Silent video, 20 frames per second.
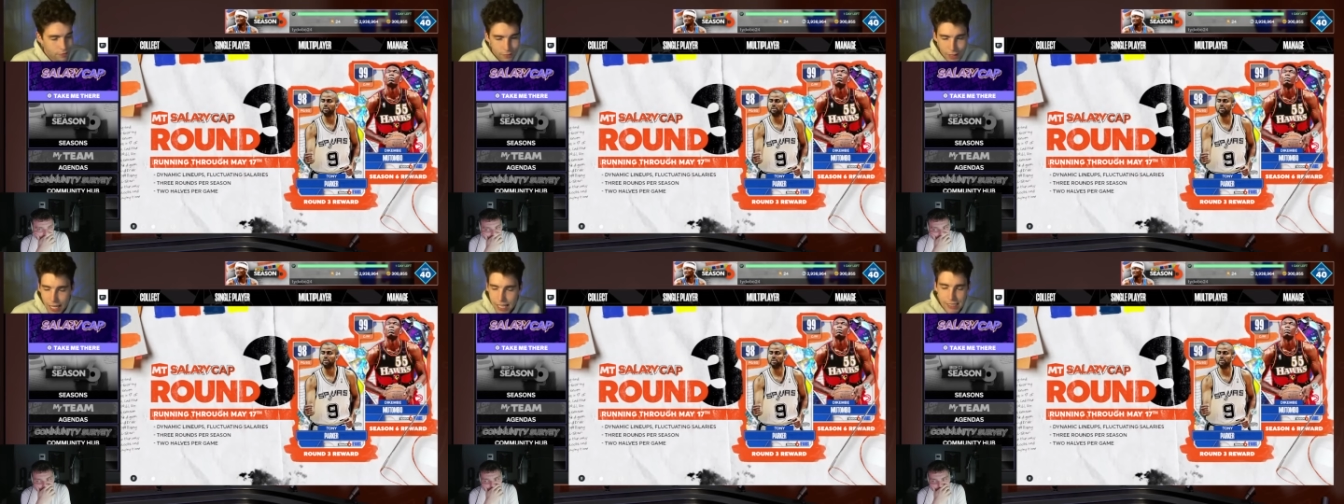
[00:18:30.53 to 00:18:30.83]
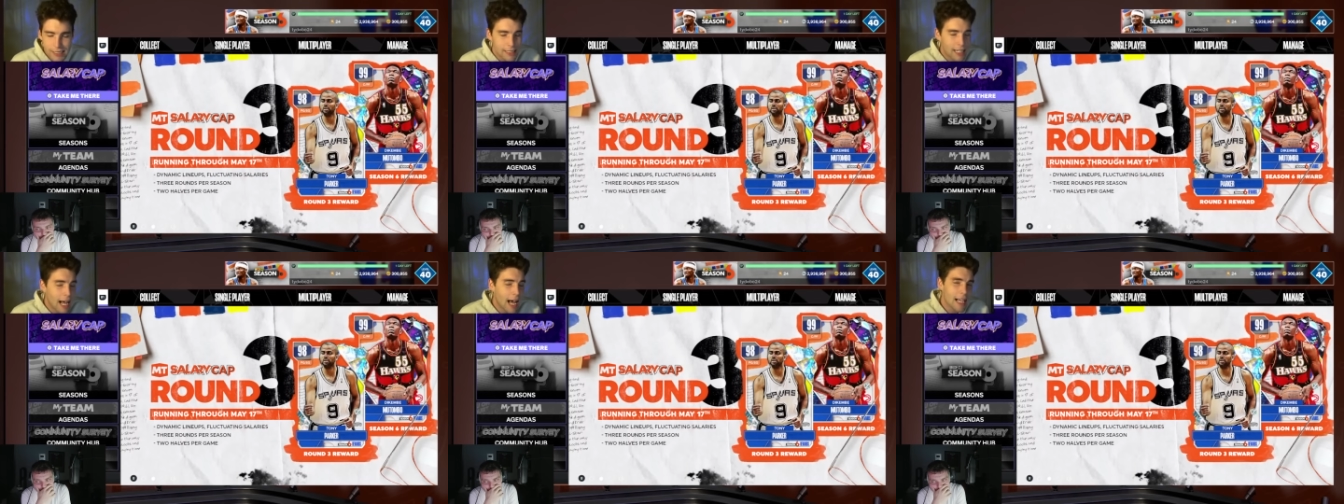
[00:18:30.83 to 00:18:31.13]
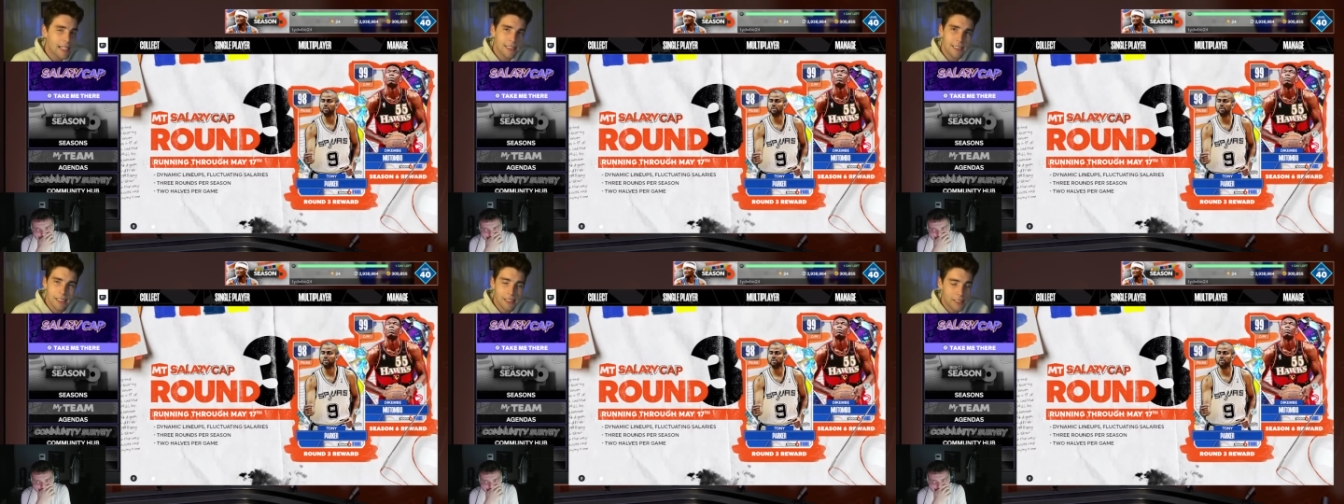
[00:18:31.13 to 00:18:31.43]
it's
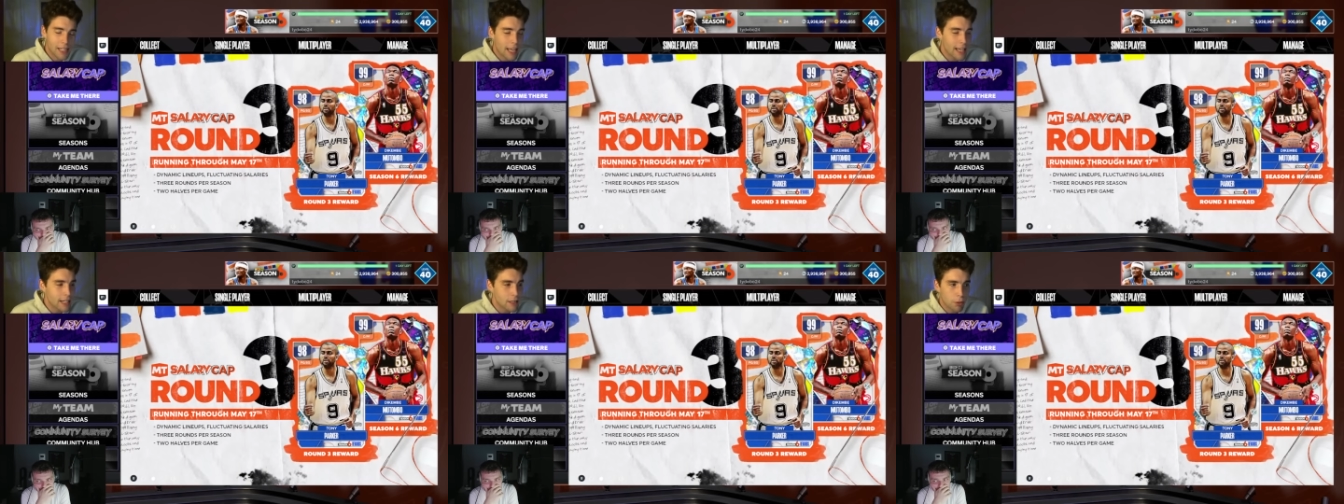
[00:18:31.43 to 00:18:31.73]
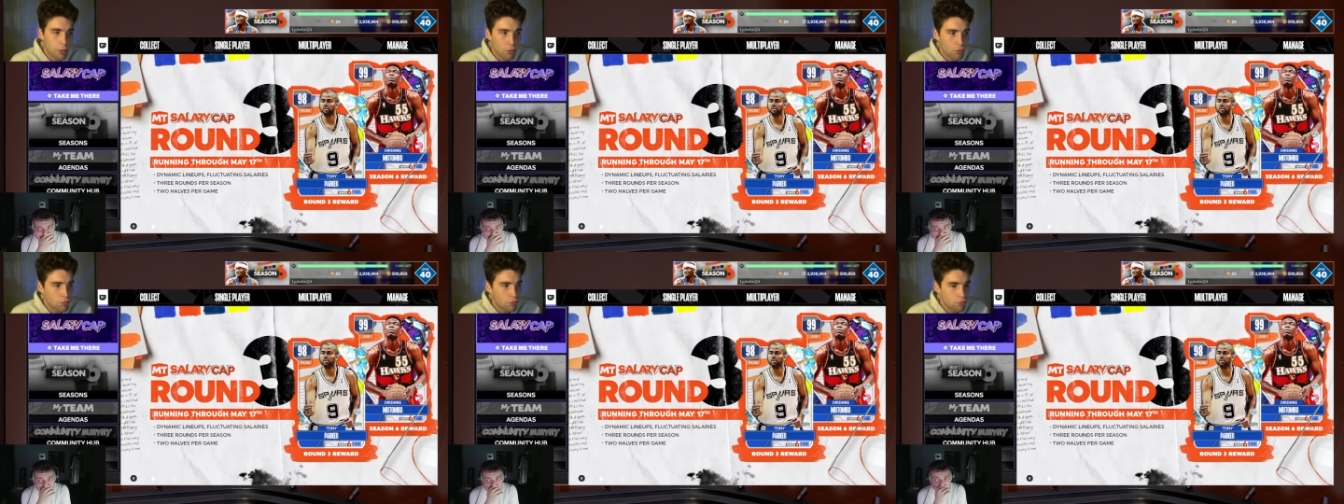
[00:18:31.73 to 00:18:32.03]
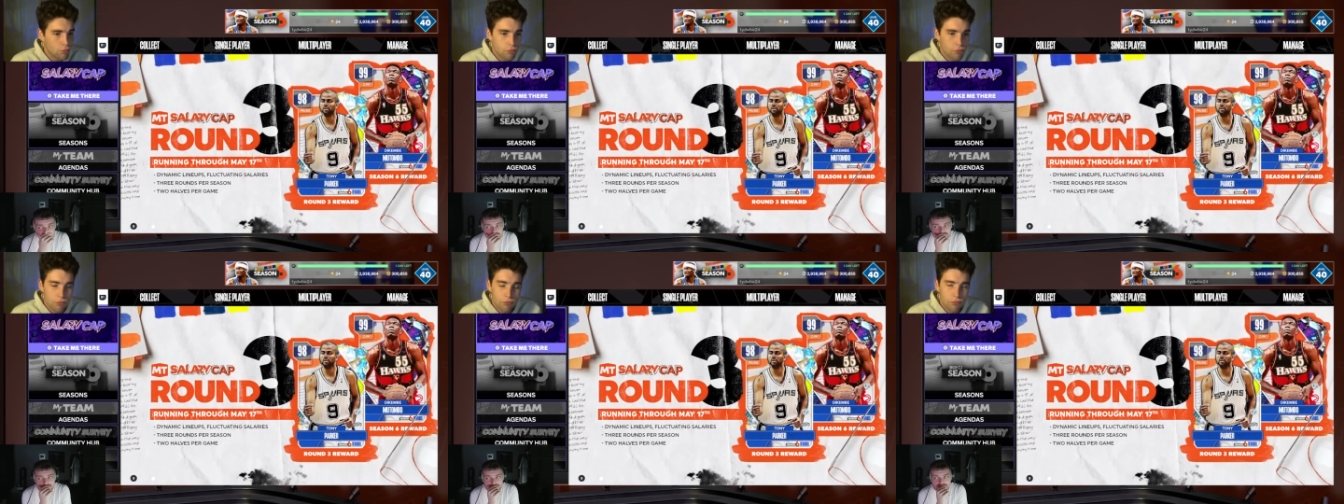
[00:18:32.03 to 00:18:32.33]
not sustainable.
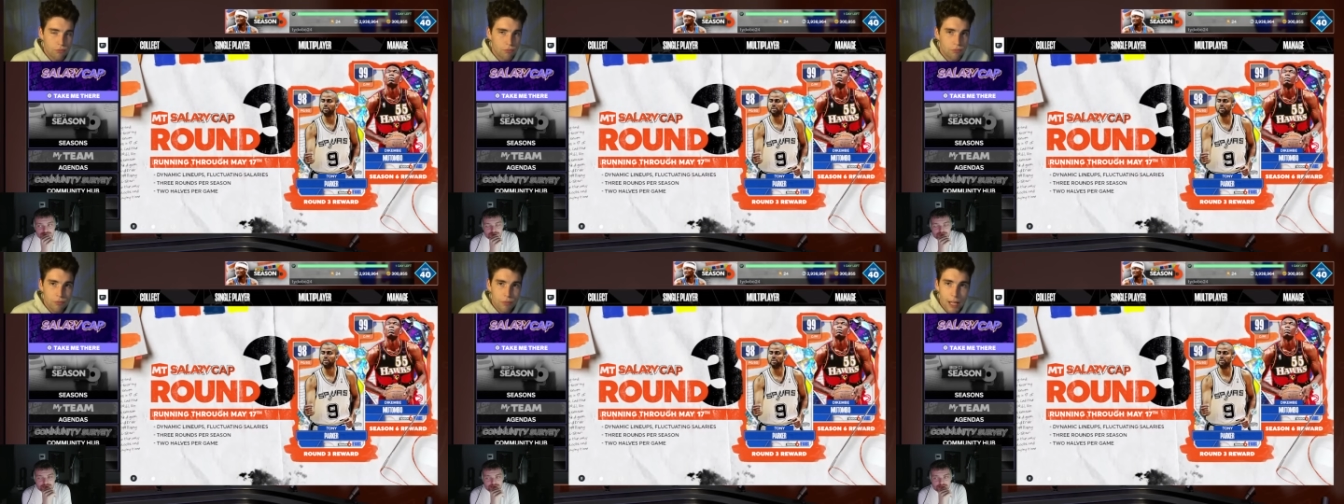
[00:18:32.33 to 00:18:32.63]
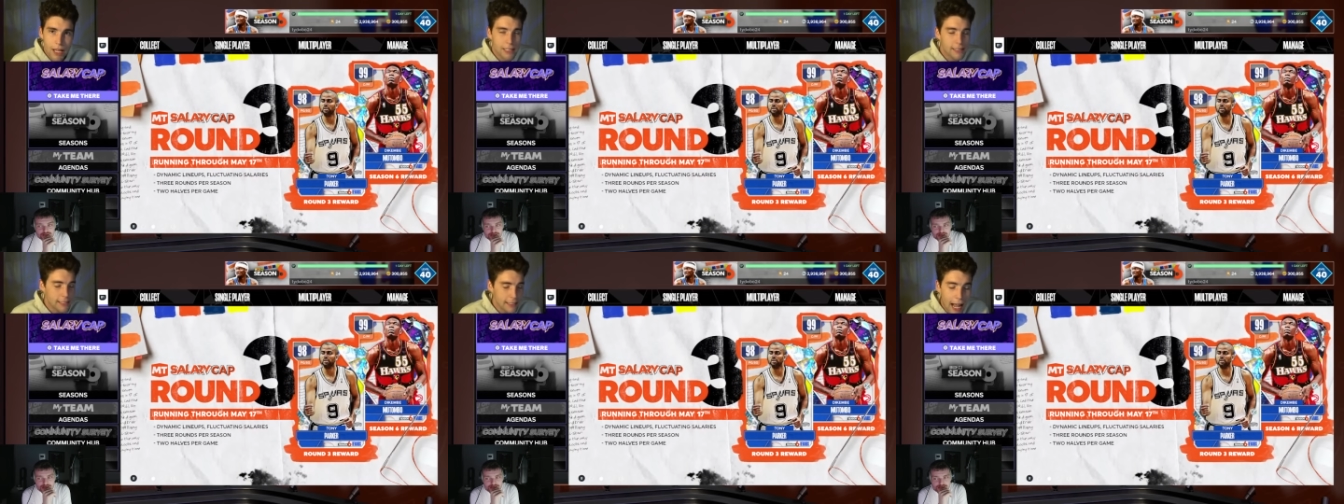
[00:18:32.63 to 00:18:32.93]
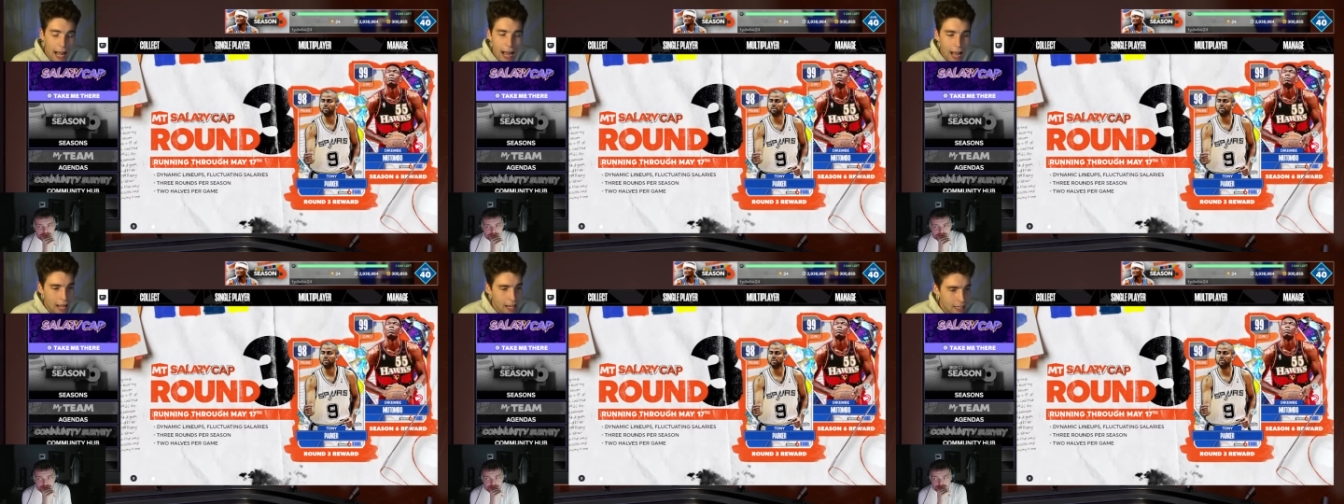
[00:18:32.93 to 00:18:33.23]
It's
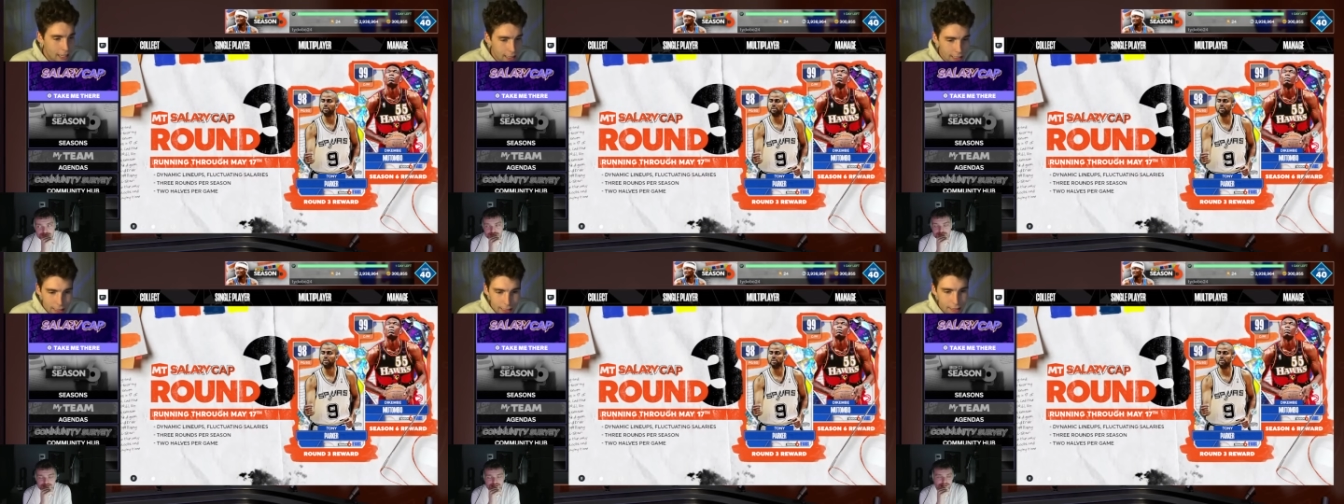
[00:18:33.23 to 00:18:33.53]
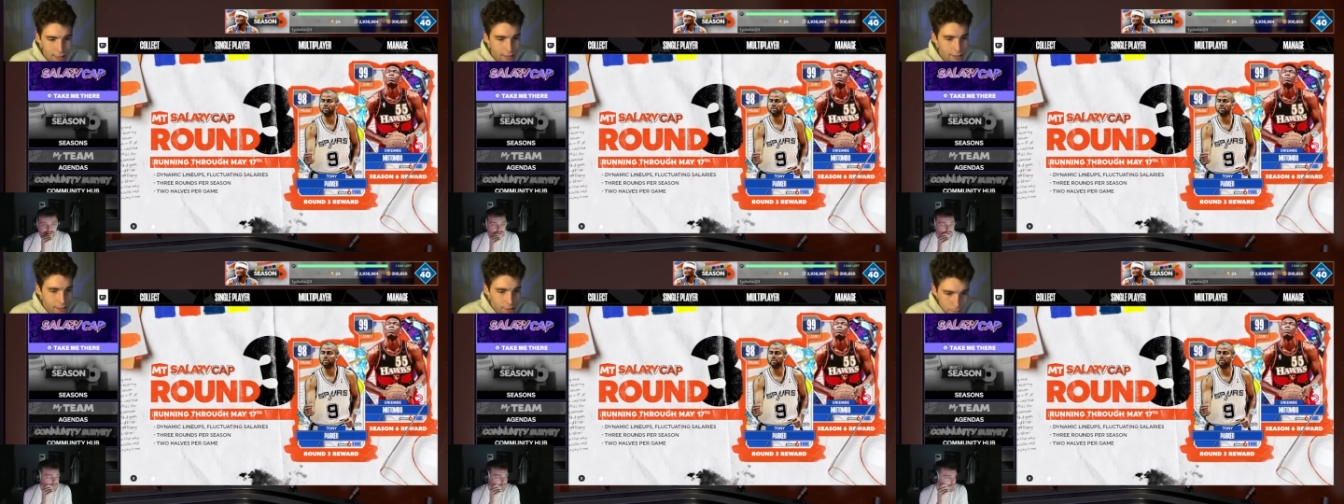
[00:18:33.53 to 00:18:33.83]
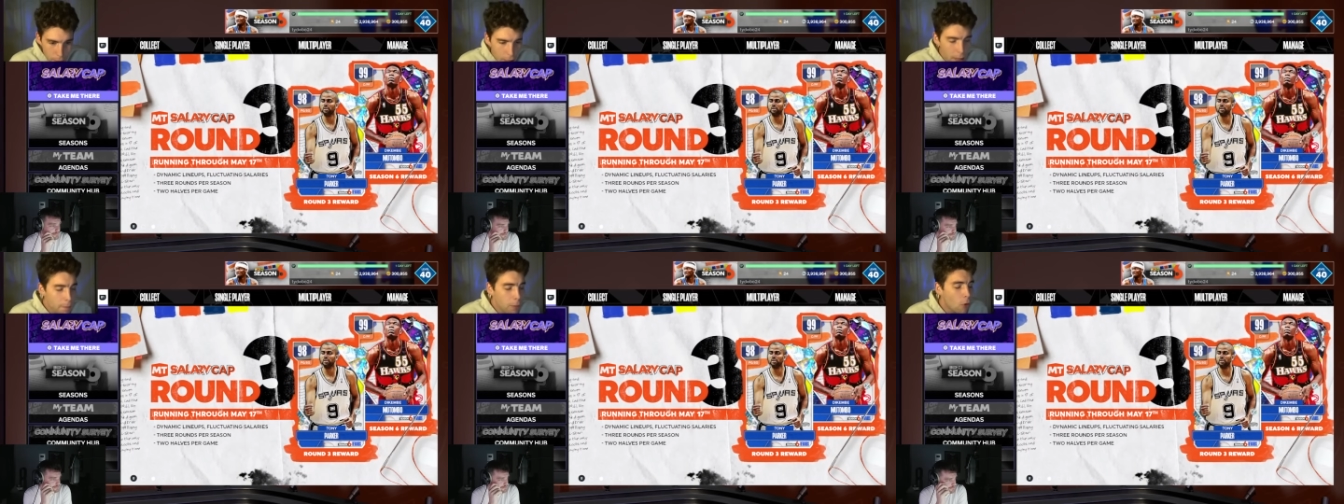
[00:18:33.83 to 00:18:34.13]
not.
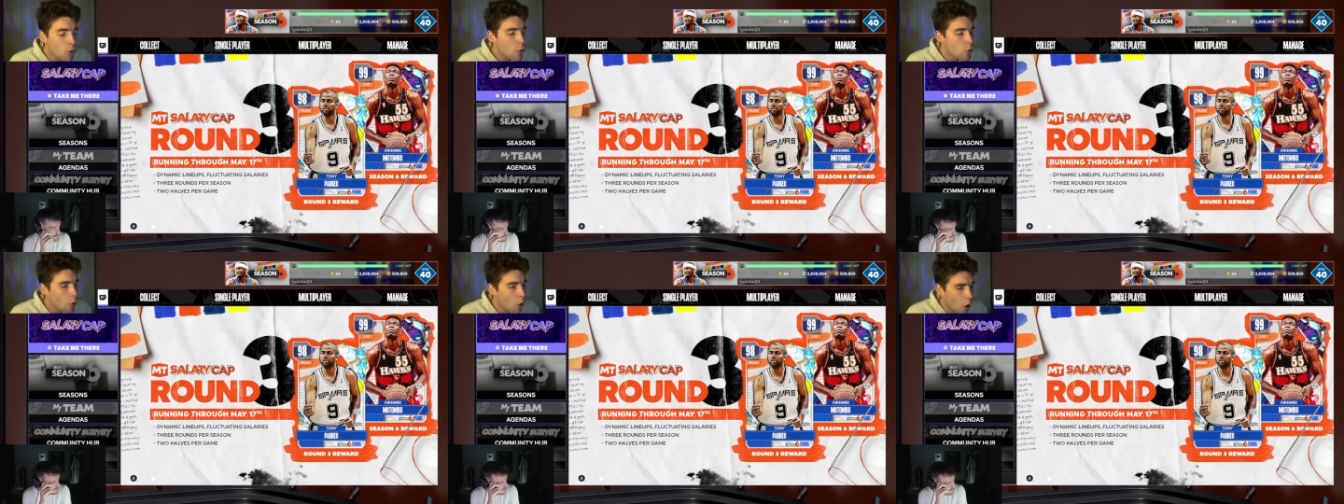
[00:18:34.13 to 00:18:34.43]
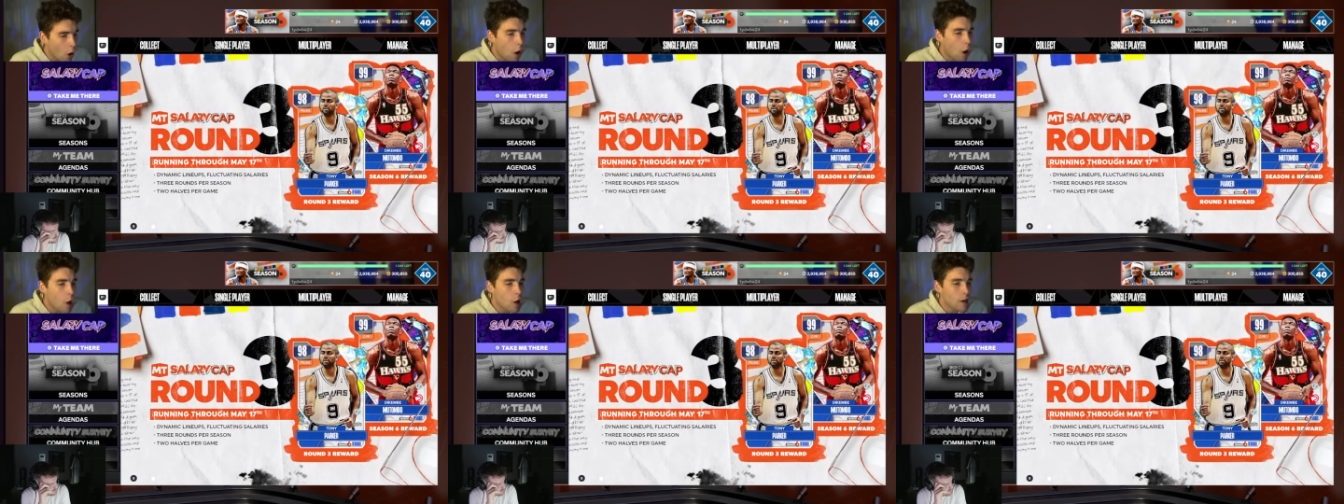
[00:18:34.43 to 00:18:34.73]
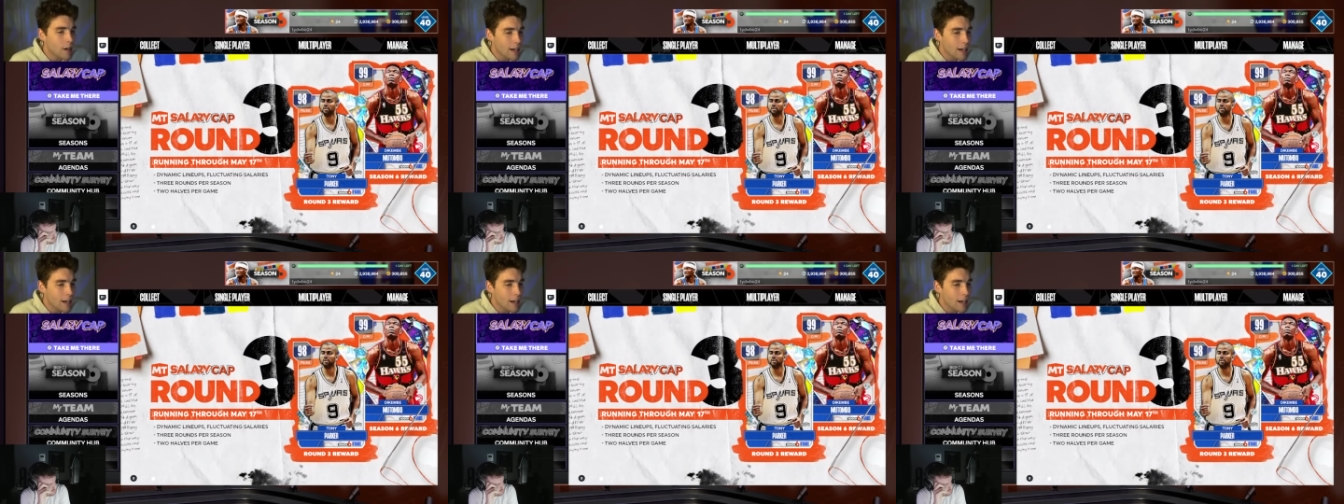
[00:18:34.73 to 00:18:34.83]
People are